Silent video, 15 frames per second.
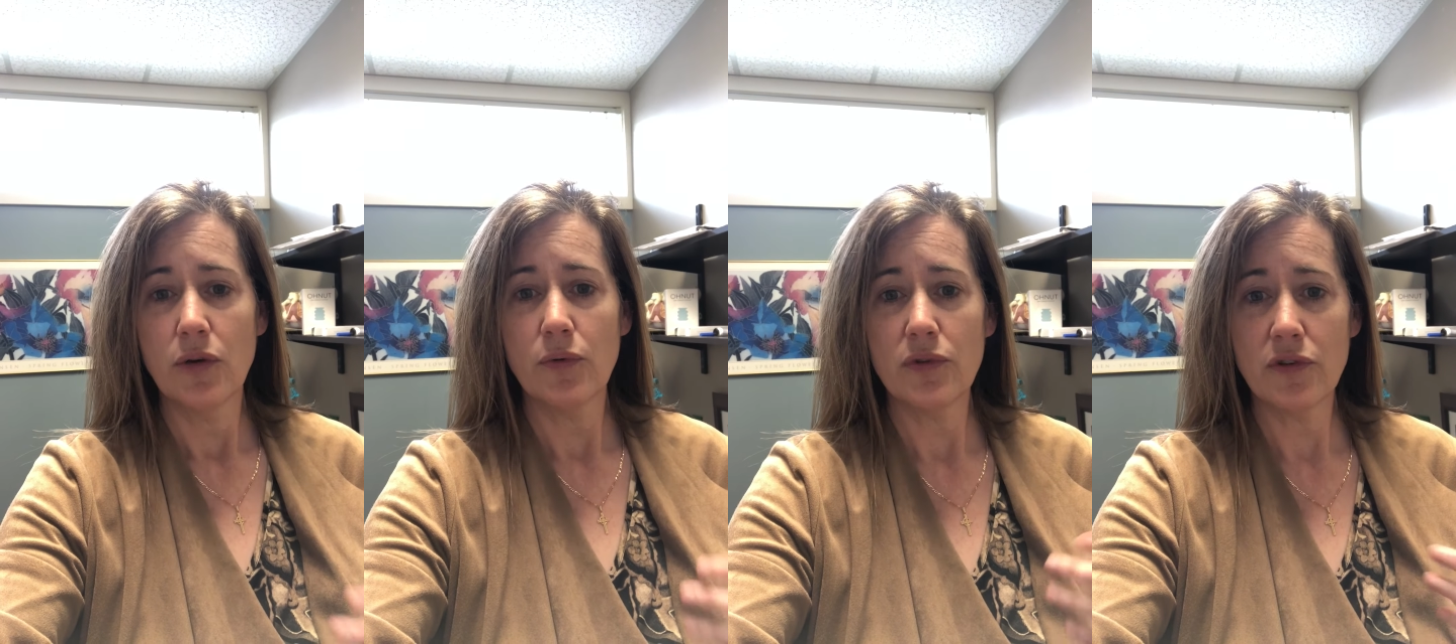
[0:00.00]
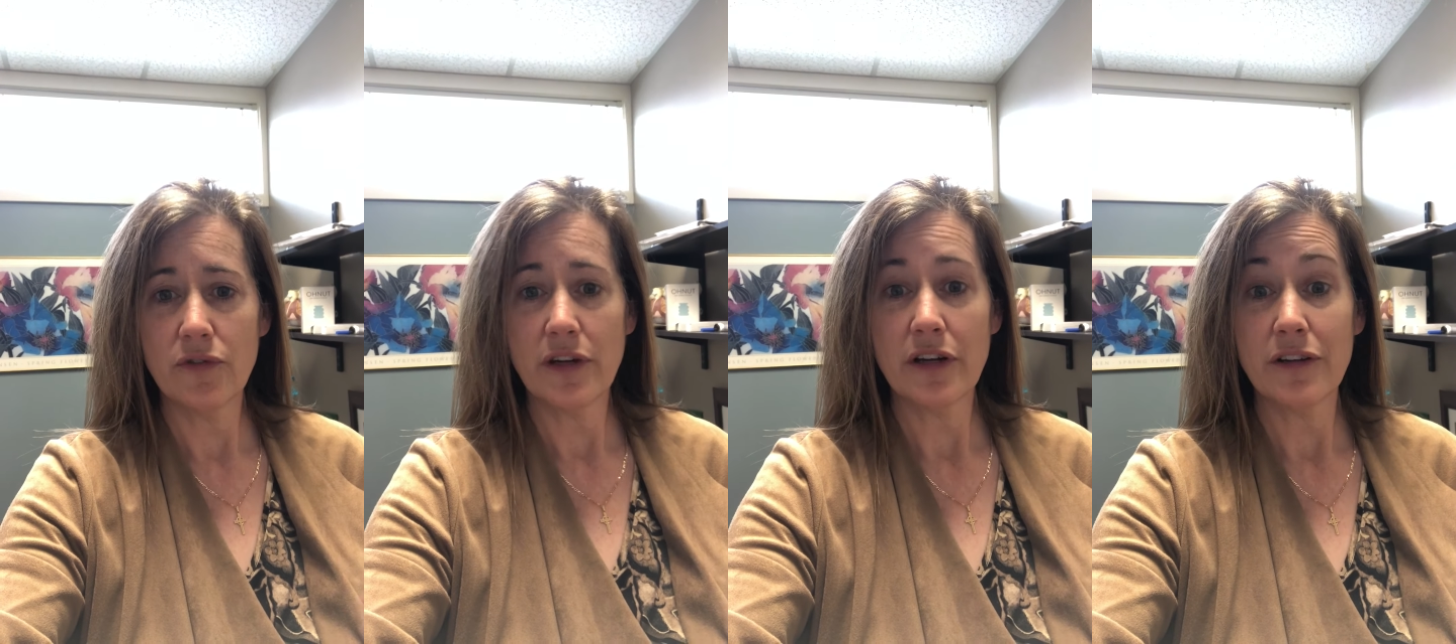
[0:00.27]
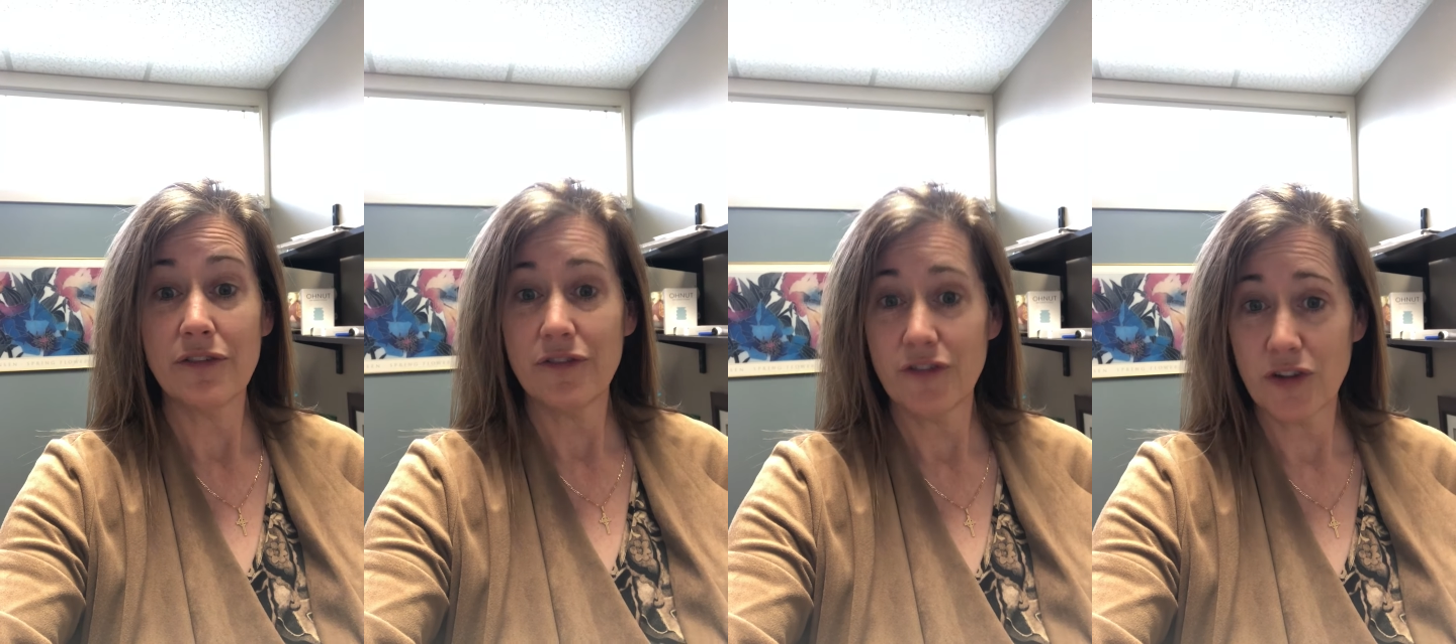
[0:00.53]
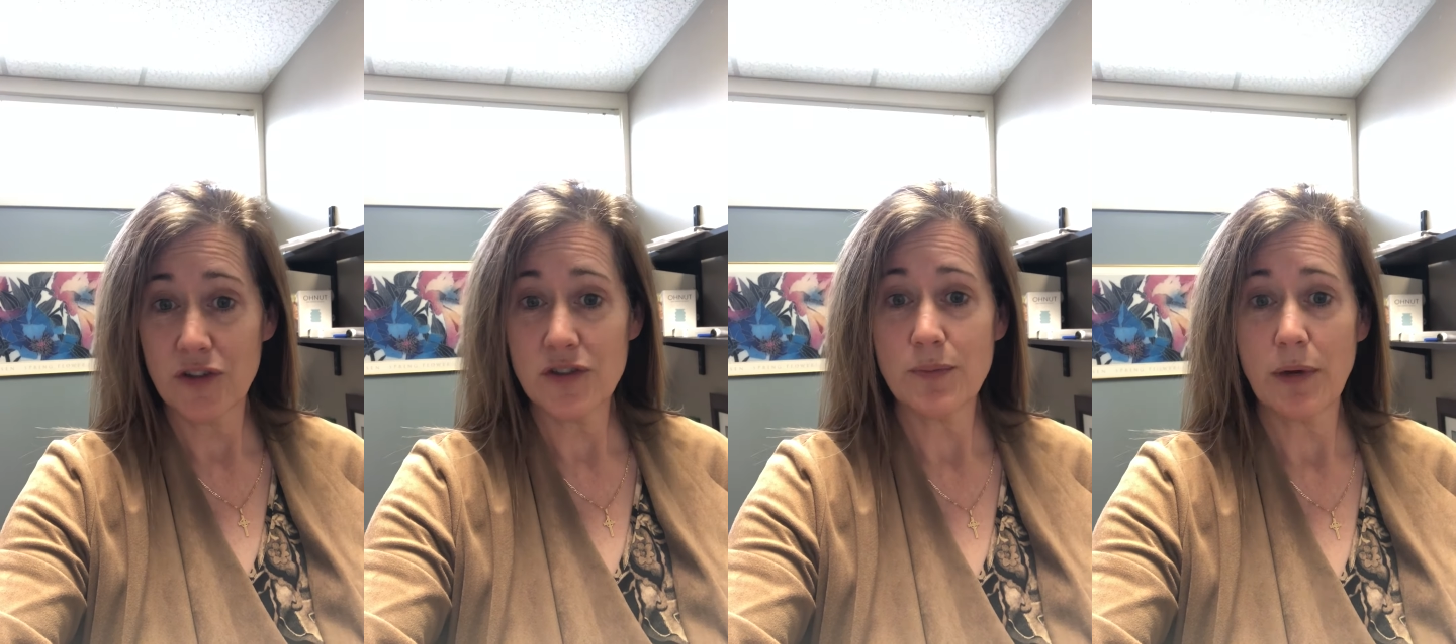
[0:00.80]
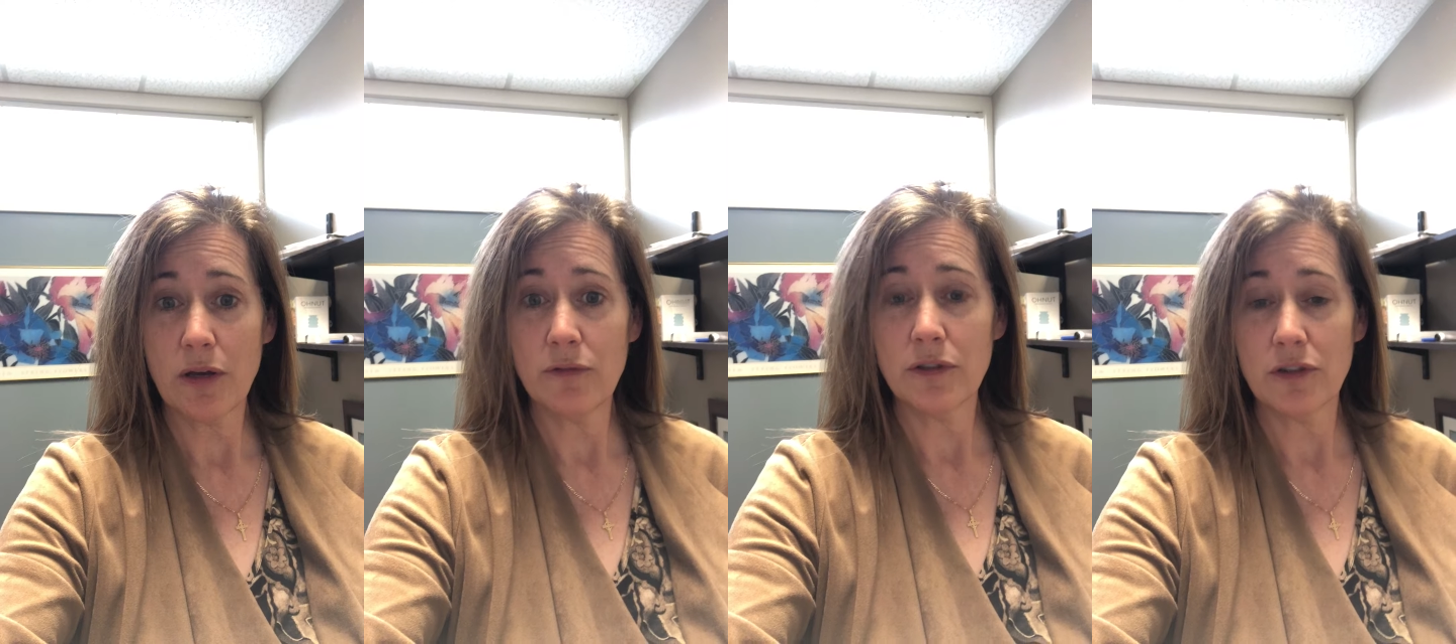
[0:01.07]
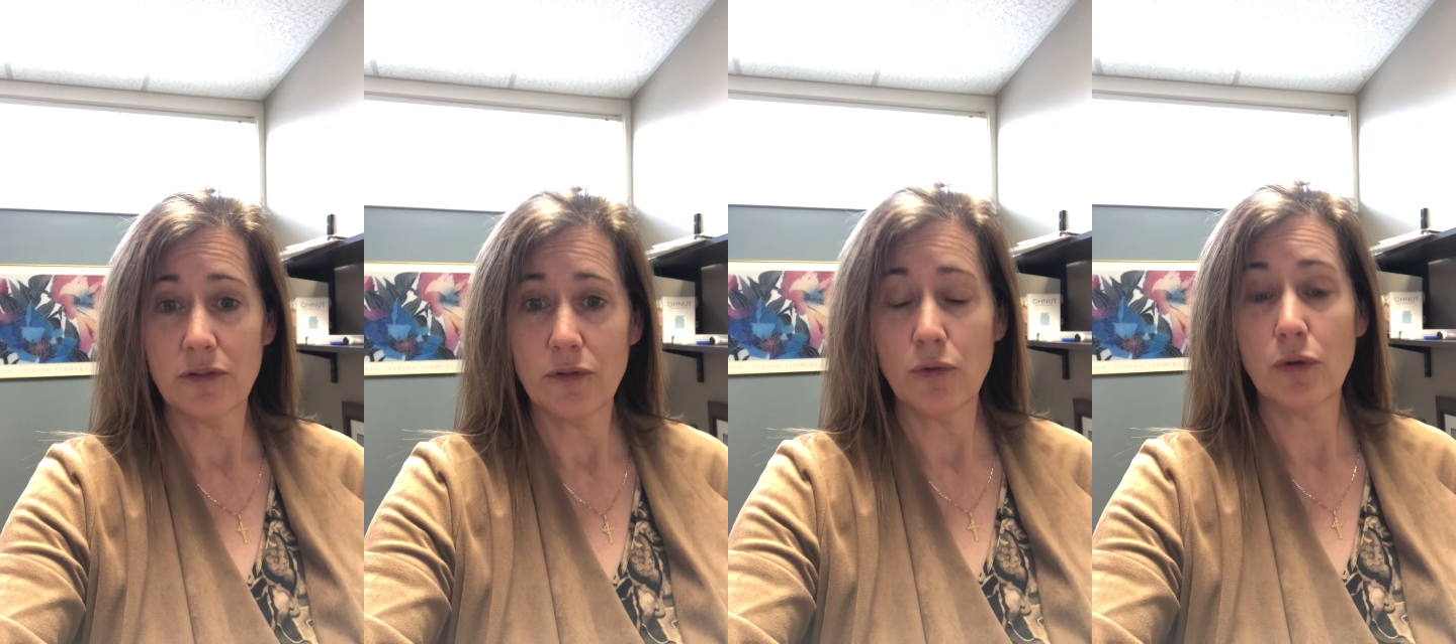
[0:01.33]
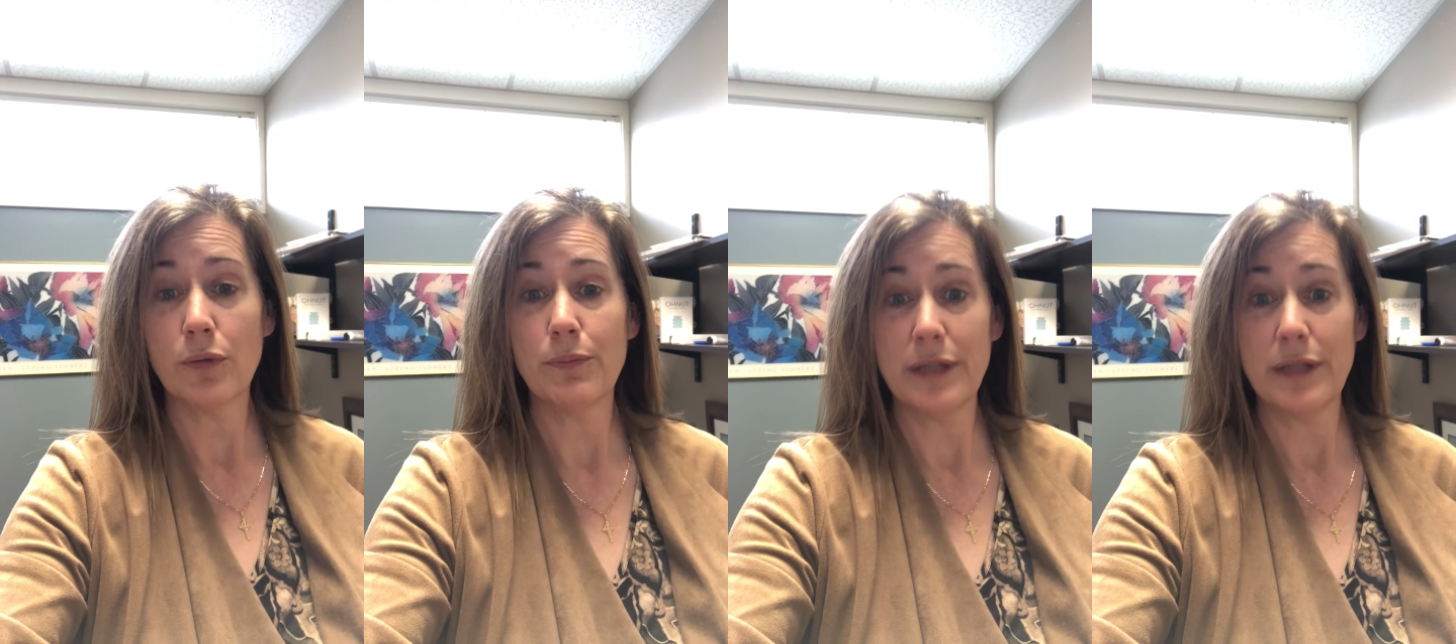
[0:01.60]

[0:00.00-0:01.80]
with your very first pelvic floor